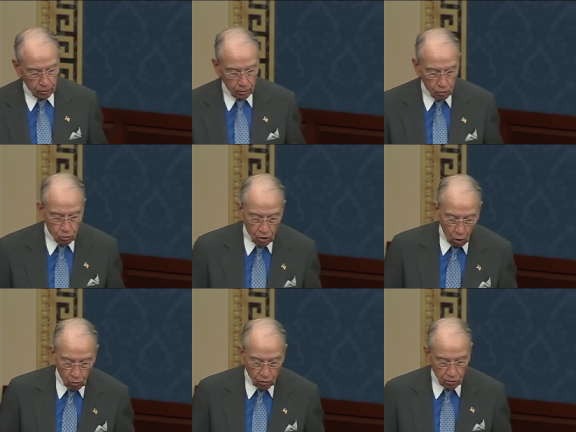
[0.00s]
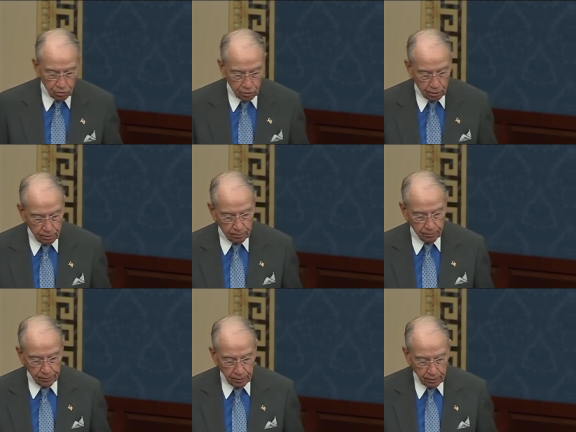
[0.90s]
who noticed
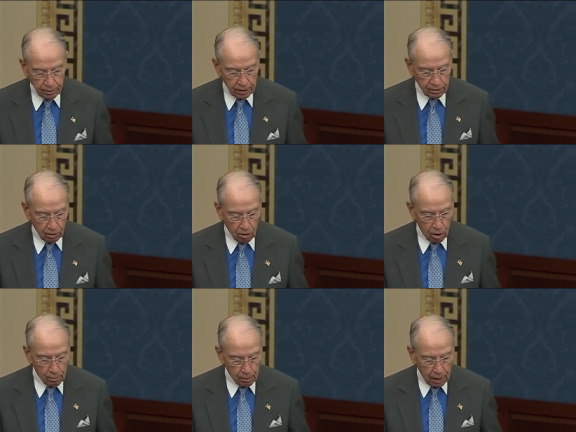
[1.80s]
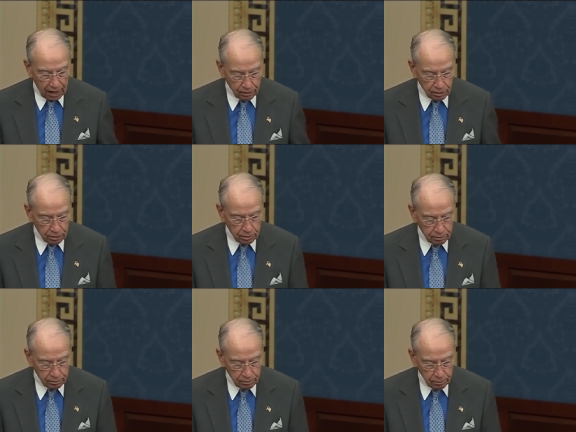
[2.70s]
that their alma maters
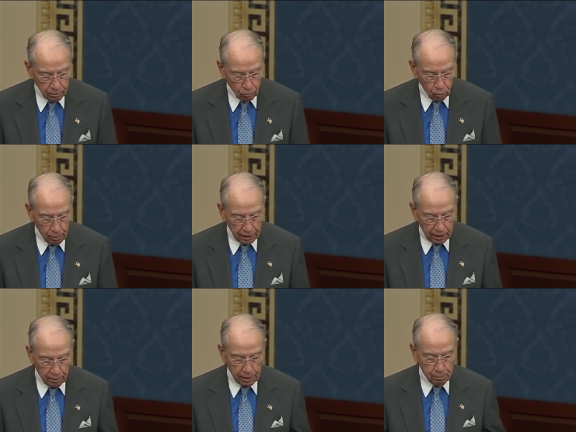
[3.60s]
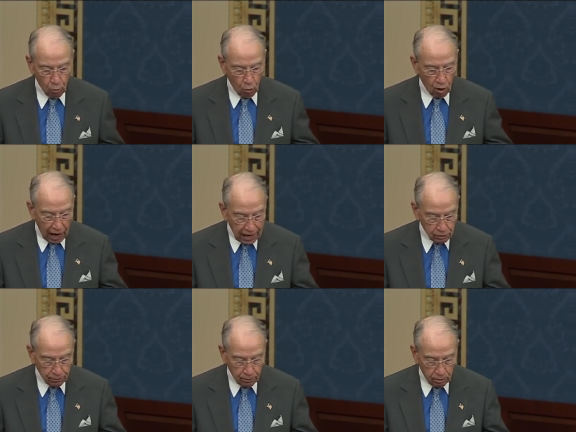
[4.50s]
were becoming more
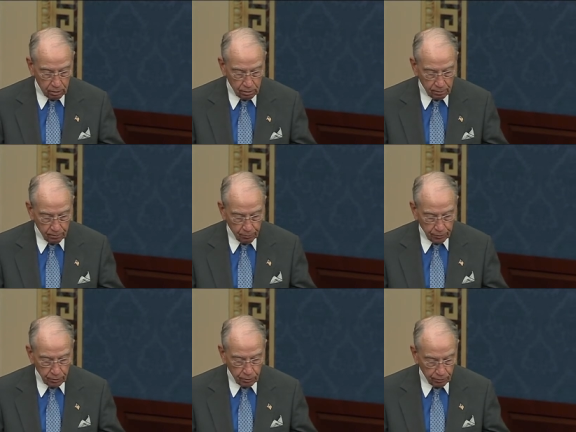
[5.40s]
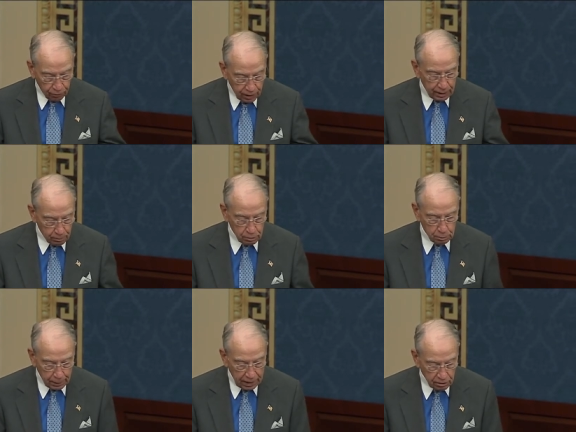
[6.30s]
hostile to freedom of
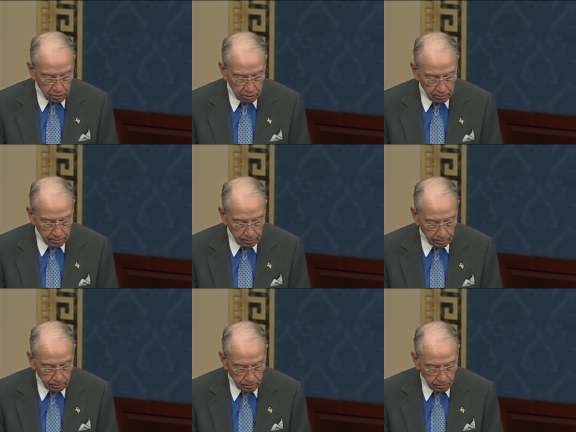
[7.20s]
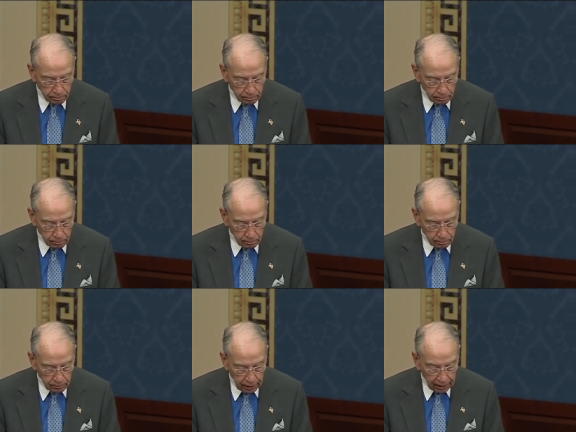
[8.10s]
speech,
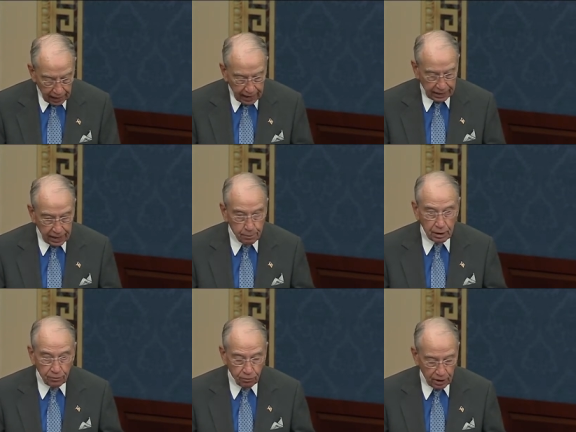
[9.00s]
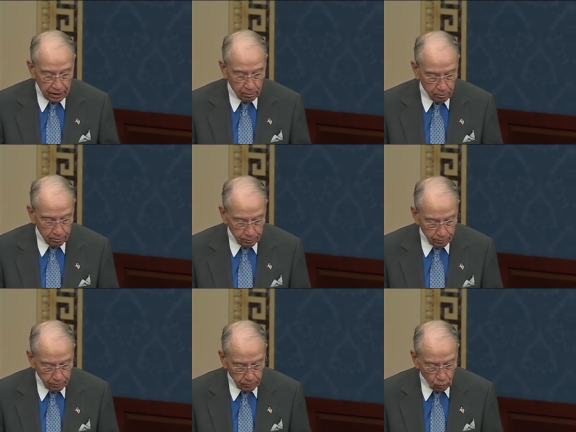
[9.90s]
and academic freedom
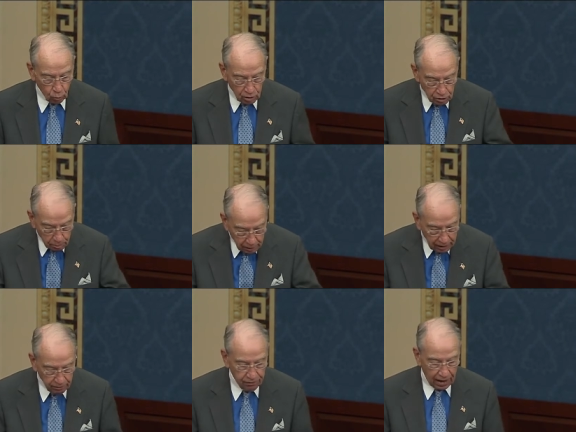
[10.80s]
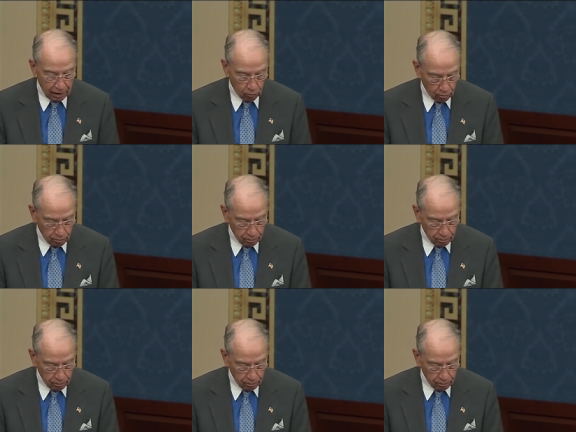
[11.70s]
wasn't being followed.